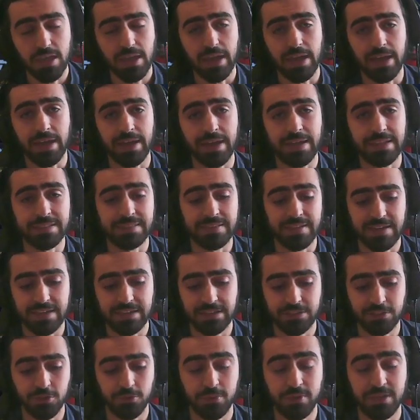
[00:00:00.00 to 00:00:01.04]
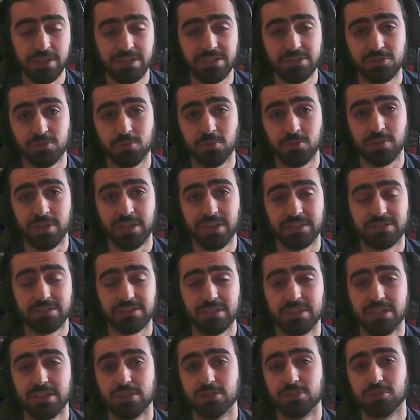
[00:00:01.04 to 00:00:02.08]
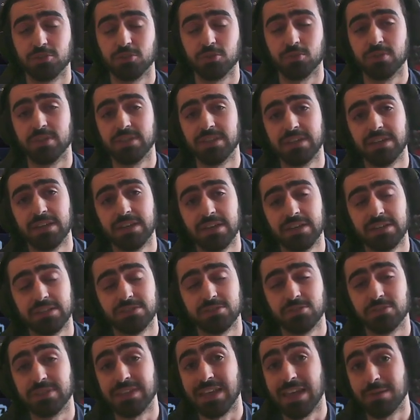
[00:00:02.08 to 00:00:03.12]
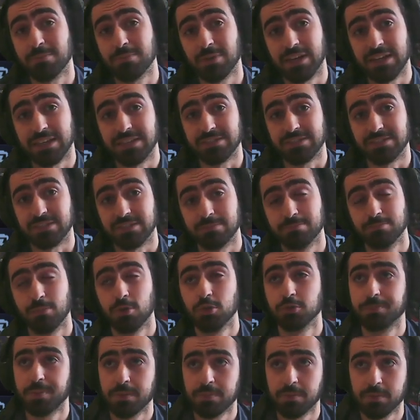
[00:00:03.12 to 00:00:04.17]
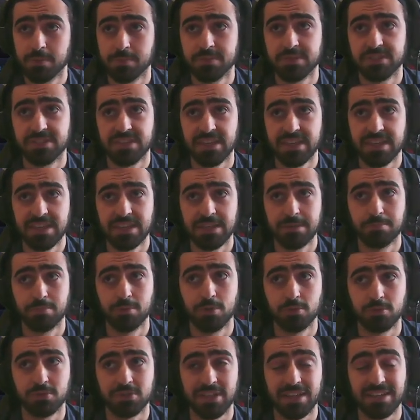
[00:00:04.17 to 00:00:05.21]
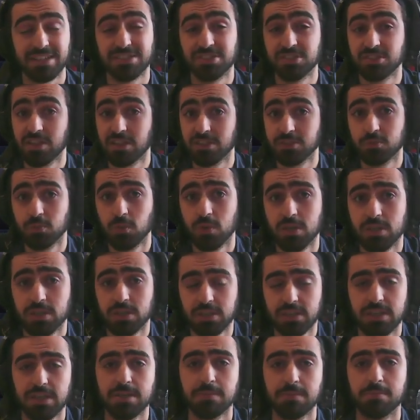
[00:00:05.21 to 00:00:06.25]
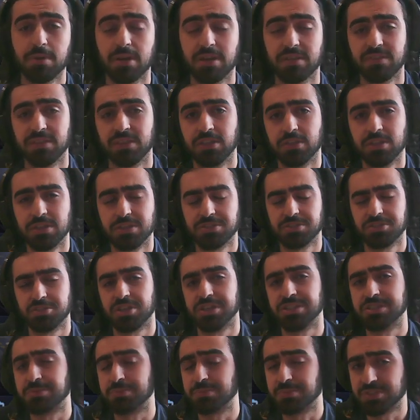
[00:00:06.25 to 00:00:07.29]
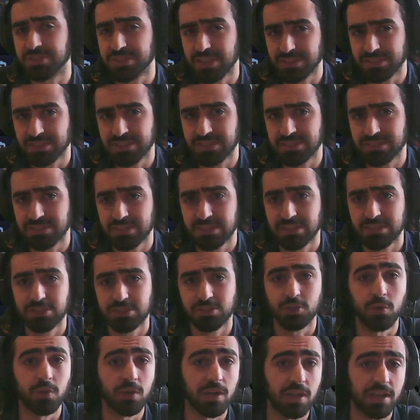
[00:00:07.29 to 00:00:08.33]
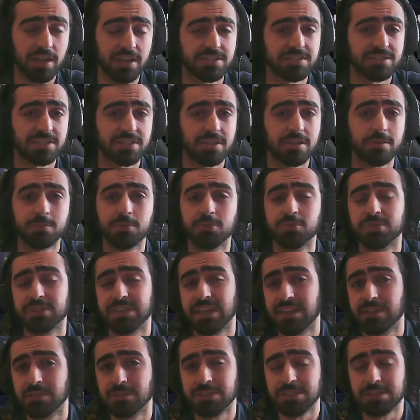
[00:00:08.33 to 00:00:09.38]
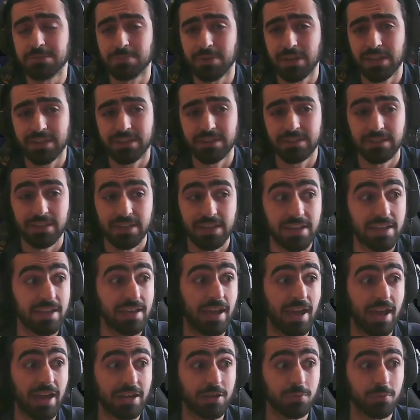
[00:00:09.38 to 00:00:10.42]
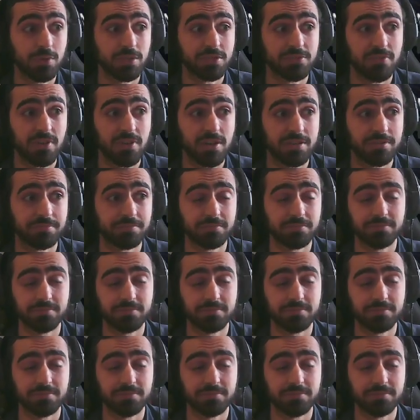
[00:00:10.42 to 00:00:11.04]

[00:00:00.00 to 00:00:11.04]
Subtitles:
and then you install that to the emulator. Most people have been saying BlueStacks does work, but I think you need to change some settings. So like I said, I'm using LD Player, and it works fine.